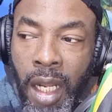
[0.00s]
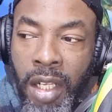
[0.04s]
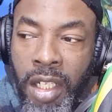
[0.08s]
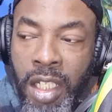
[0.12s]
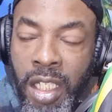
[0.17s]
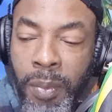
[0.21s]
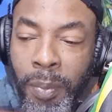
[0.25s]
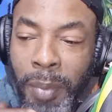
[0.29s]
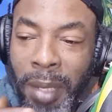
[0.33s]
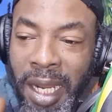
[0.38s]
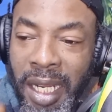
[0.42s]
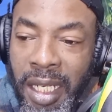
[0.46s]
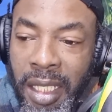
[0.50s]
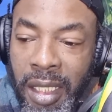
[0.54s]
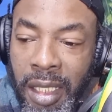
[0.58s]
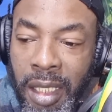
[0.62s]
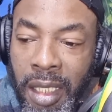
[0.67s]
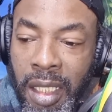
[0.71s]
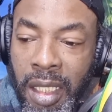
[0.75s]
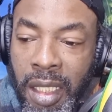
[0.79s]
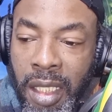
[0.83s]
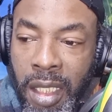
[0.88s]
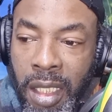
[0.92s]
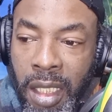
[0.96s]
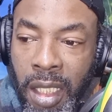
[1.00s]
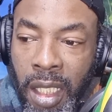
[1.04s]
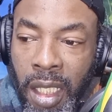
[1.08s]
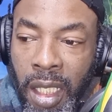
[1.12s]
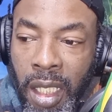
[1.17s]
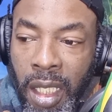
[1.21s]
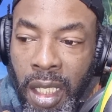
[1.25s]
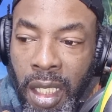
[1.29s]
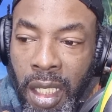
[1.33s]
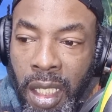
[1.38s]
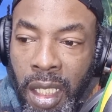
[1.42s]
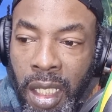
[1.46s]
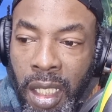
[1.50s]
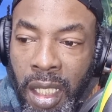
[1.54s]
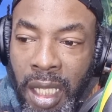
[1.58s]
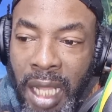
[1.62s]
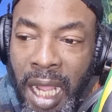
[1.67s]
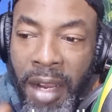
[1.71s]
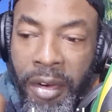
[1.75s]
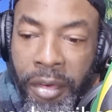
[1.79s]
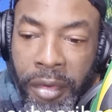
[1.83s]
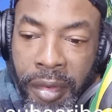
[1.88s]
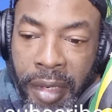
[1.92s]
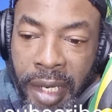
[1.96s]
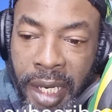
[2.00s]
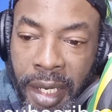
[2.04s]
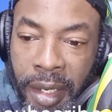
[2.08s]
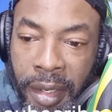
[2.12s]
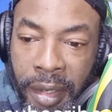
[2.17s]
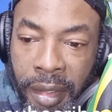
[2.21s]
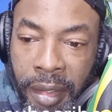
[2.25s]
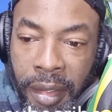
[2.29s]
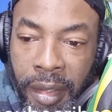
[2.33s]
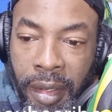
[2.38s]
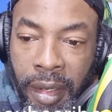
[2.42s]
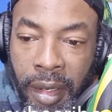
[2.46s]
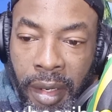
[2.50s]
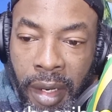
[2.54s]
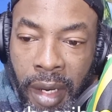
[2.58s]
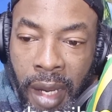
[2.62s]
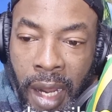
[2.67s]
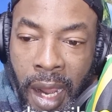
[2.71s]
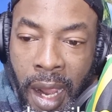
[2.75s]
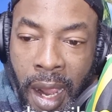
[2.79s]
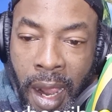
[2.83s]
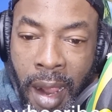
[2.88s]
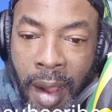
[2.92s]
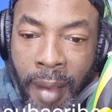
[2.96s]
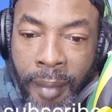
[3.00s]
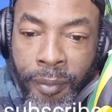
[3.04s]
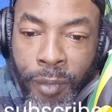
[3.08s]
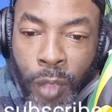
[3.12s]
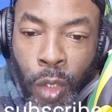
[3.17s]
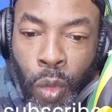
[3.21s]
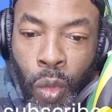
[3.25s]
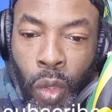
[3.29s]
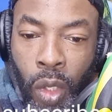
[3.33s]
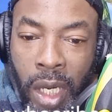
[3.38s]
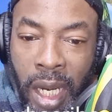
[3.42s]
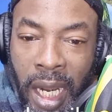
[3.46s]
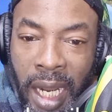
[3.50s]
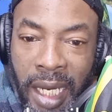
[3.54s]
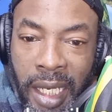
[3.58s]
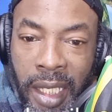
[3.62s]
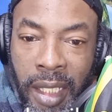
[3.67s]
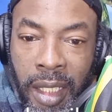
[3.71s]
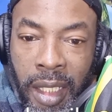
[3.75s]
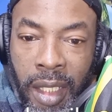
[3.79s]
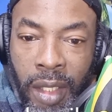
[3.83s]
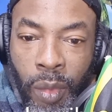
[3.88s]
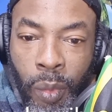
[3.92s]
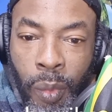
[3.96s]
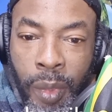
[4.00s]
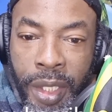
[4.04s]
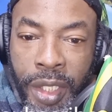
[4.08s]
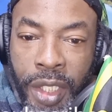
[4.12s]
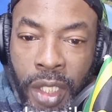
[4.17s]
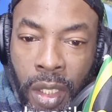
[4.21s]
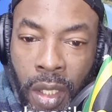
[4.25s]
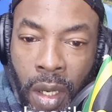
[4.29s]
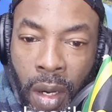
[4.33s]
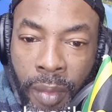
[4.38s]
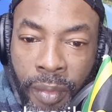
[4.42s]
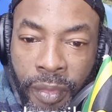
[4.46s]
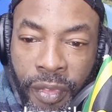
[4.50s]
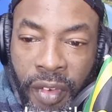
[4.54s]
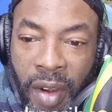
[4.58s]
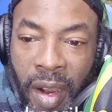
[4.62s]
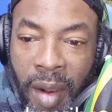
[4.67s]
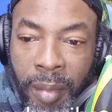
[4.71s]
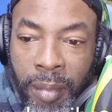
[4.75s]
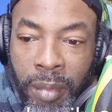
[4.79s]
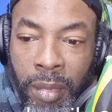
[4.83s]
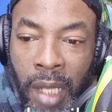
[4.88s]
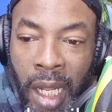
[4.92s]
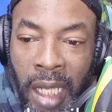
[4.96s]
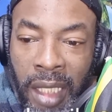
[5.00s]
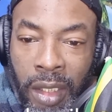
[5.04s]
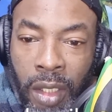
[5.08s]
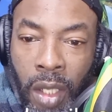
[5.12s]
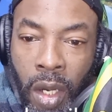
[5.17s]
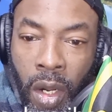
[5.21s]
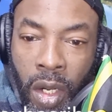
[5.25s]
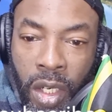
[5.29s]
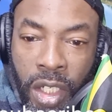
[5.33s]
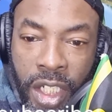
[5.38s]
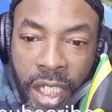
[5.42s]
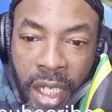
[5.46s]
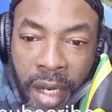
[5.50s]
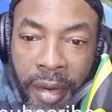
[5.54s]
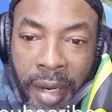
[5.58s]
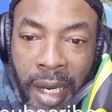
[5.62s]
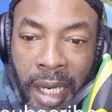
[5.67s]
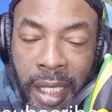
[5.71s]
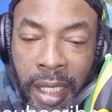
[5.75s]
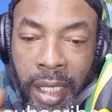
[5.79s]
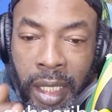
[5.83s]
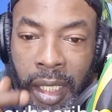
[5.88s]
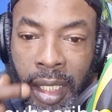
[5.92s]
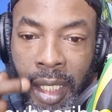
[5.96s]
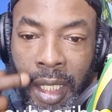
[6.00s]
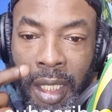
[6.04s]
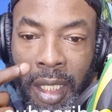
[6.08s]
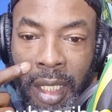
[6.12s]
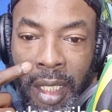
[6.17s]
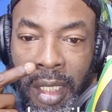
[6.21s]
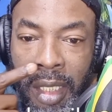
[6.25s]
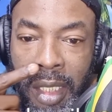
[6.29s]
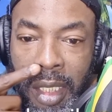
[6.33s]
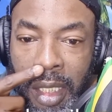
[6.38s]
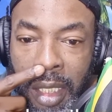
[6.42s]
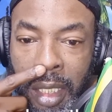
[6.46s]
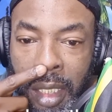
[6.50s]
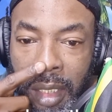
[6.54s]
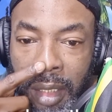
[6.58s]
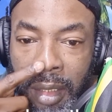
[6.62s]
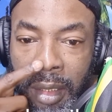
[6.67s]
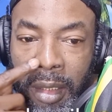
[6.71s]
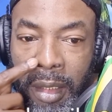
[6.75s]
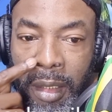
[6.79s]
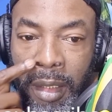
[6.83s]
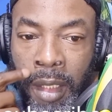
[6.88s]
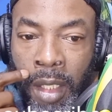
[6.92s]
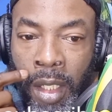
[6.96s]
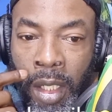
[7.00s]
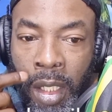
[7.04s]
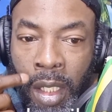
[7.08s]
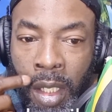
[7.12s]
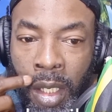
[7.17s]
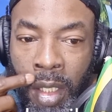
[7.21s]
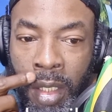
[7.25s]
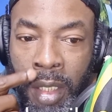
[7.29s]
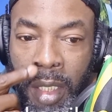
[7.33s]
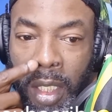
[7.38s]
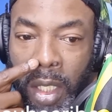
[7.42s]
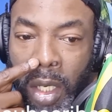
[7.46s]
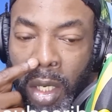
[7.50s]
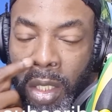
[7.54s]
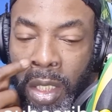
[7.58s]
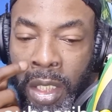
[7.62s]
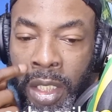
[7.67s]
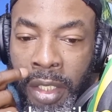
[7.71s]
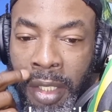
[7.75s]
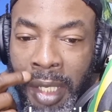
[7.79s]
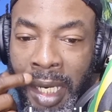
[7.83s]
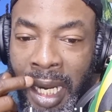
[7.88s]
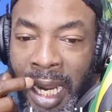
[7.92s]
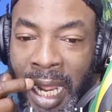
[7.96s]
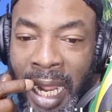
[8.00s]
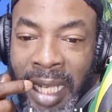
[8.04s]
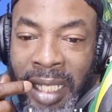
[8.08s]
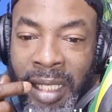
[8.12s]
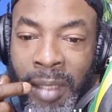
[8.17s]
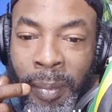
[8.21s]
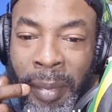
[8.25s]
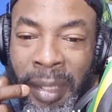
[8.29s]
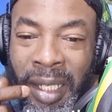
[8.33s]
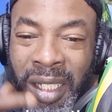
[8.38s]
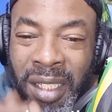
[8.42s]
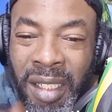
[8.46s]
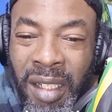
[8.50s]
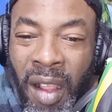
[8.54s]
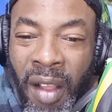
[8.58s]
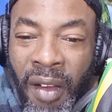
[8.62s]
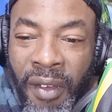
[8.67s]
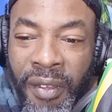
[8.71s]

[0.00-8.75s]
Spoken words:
on Spice's career locally, where she come from, and culturally, seeing the cultural aspects